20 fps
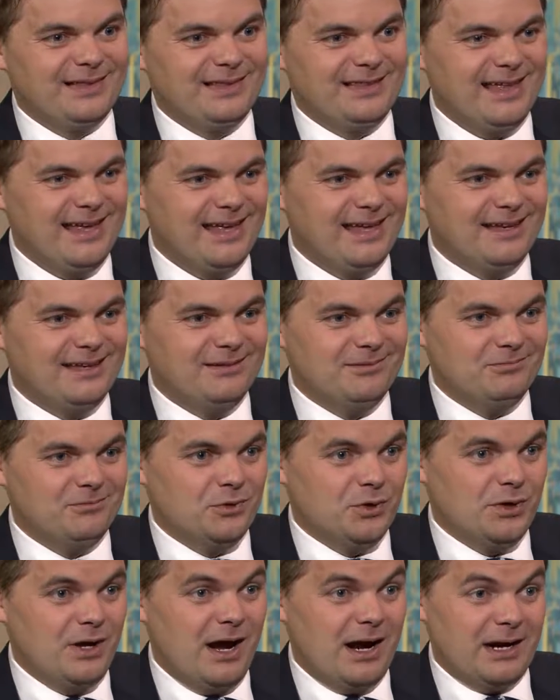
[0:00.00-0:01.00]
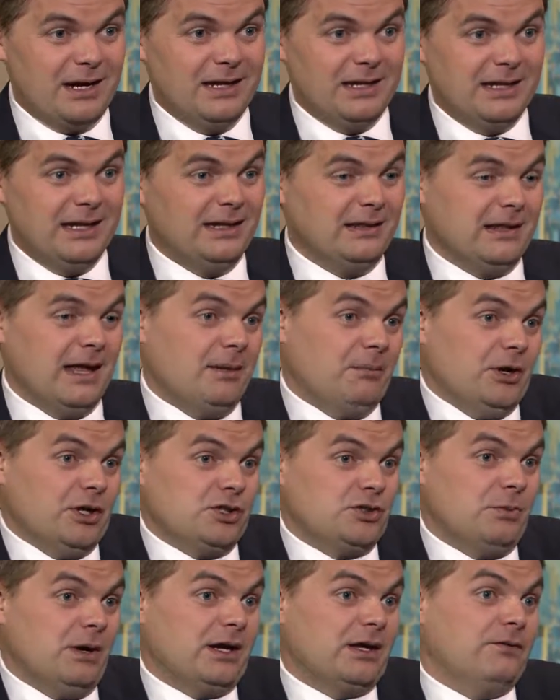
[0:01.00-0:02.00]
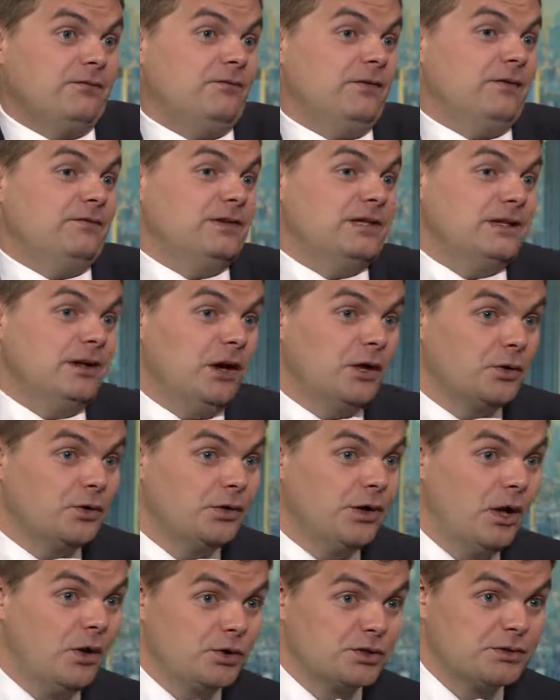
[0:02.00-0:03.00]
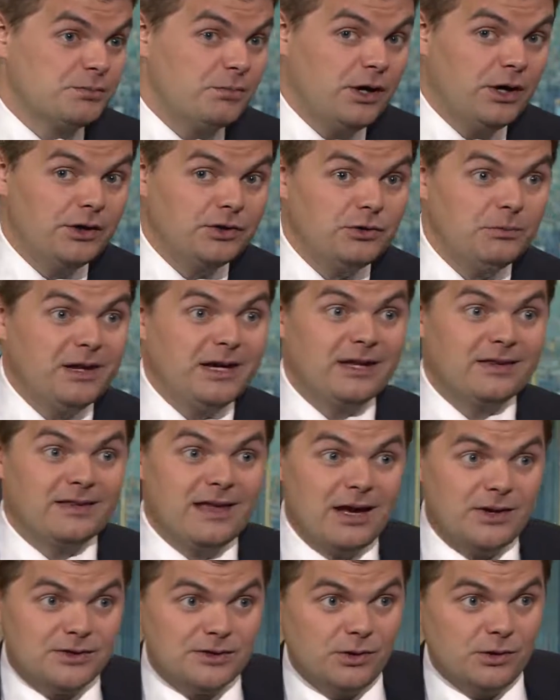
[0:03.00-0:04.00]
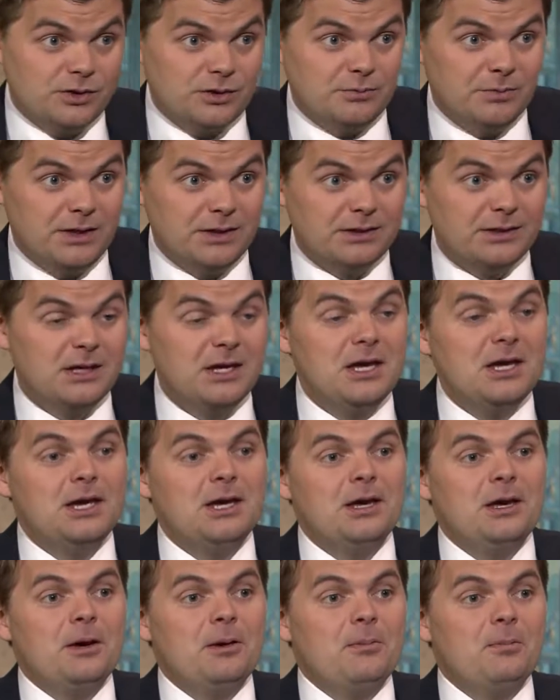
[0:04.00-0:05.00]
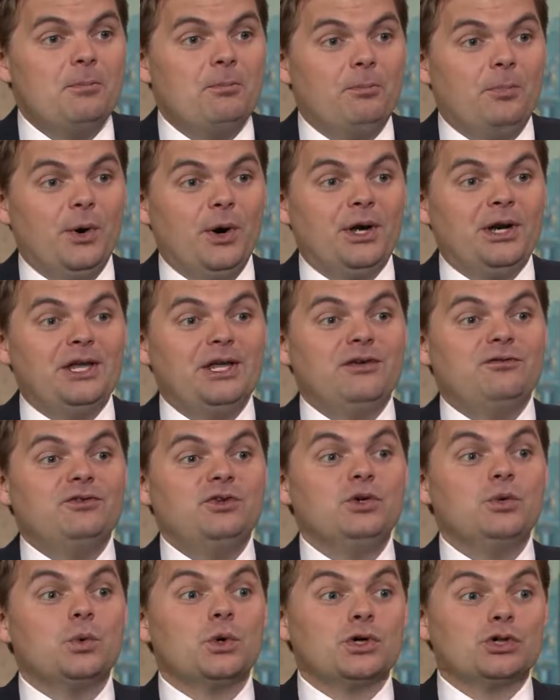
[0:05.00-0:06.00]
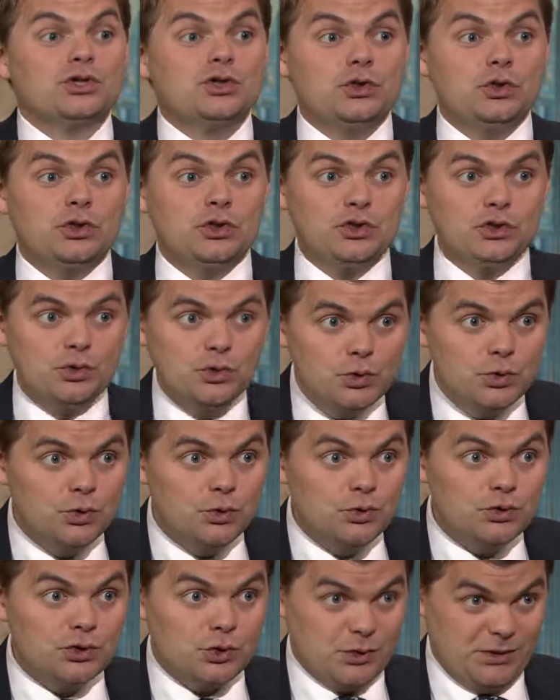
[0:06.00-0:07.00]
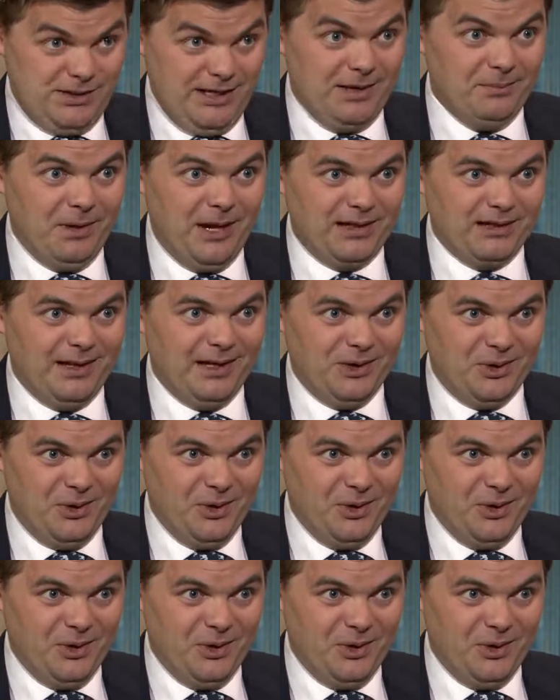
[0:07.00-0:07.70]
then you're not going to get that much. You might get $1,500 a month, you might get $1,000 a month. But if you were to use your standby line of